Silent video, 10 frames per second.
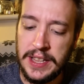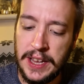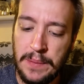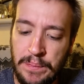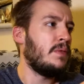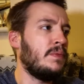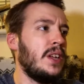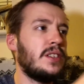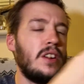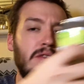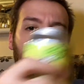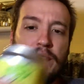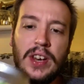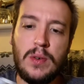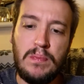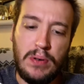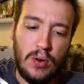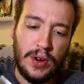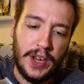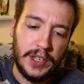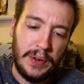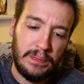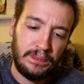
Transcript: there. Yeah, let's go for another little pour here, shall we?